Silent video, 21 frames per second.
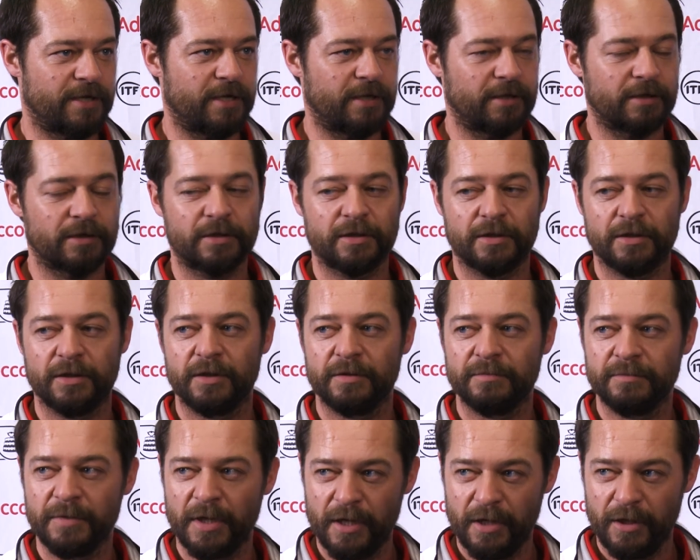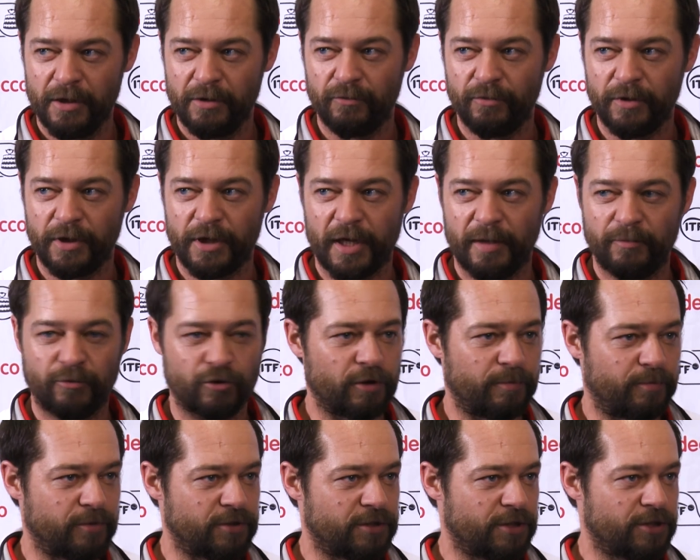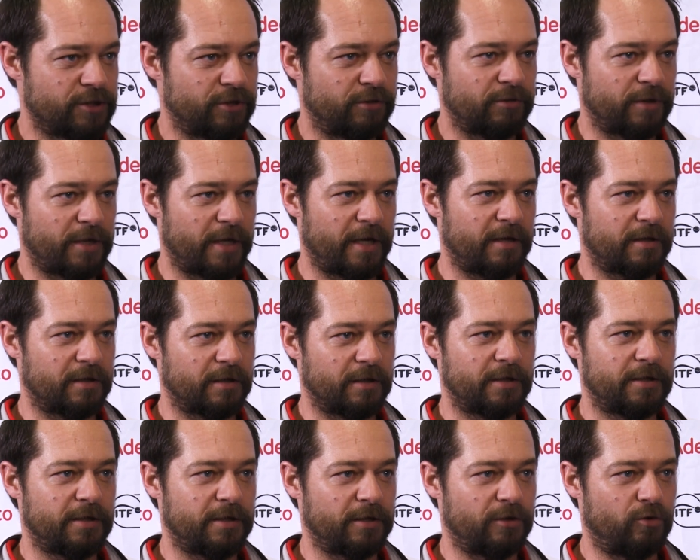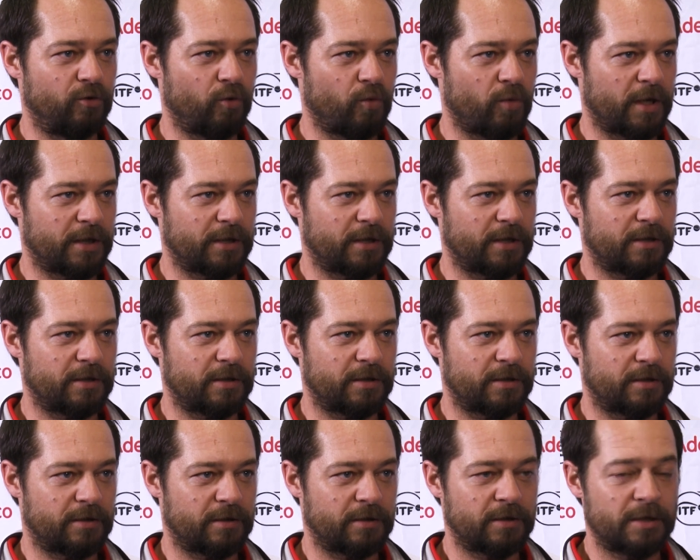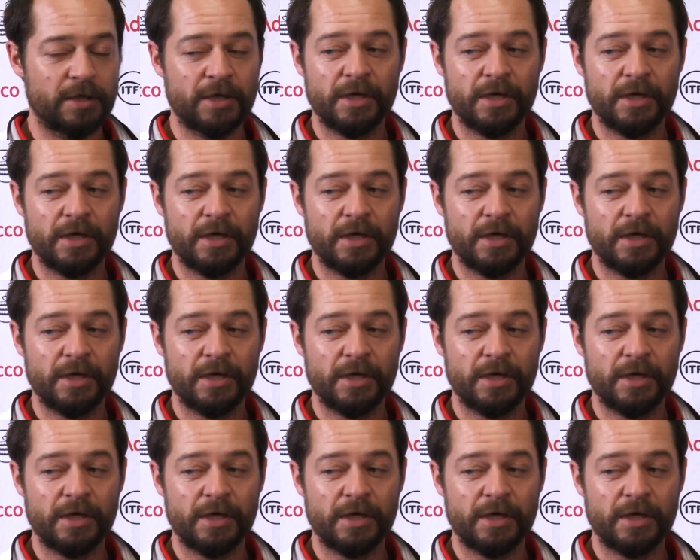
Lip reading: And we came to the position today leading 2-1